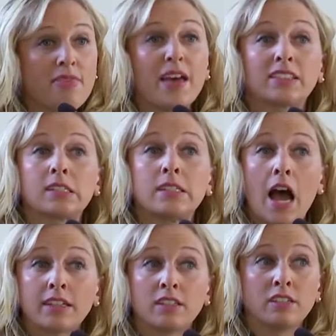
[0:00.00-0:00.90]
That's
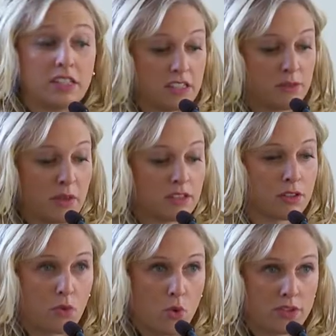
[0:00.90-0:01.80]
not to dismiss,
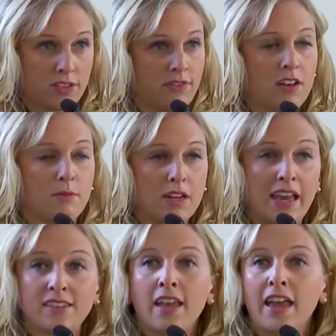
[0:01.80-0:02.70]
of course, if anybody
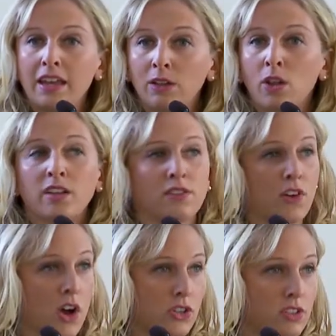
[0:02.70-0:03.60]
has headache, loss of
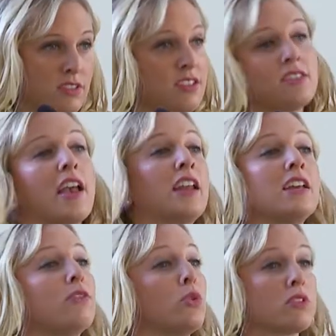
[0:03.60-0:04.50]
consciousness, any
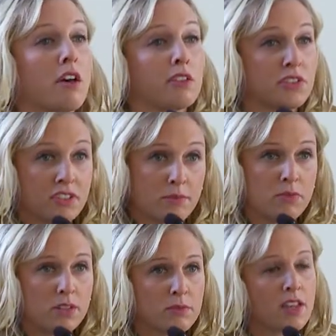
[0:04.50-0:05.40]
of those other
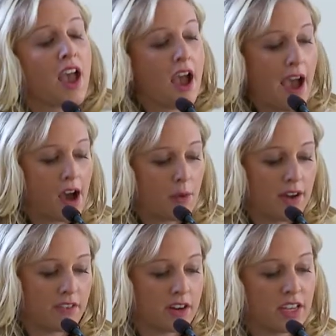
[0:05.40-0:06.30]
symptoms.
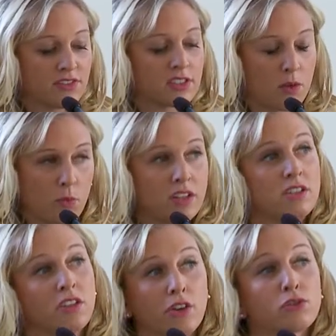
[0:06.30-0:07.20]
However, if
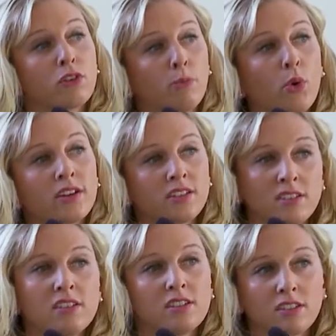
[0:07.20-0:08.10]
someone does report
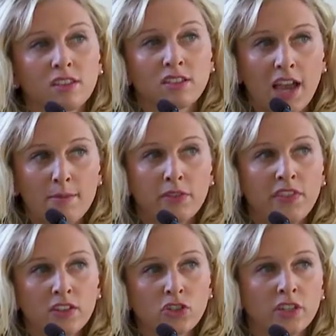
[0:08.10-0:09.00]
dizziness at the time of
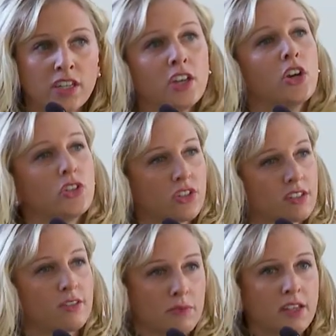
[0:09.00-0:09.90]
injury, just
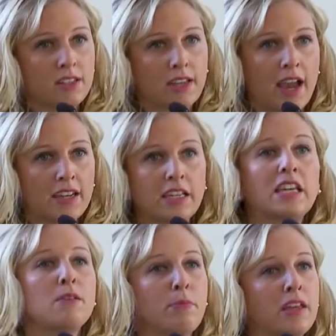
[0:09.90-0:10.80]
something to kind of
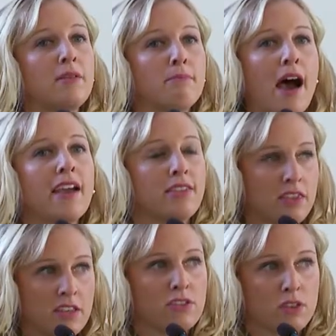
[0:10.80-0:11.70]
keep in mind
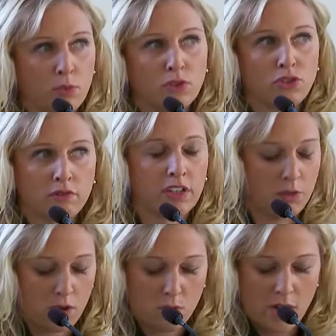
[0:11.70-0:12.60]
that these are the ones you really
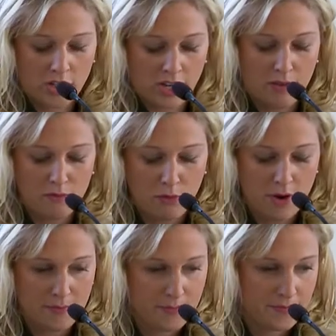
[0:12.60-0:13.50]
want to watch out for.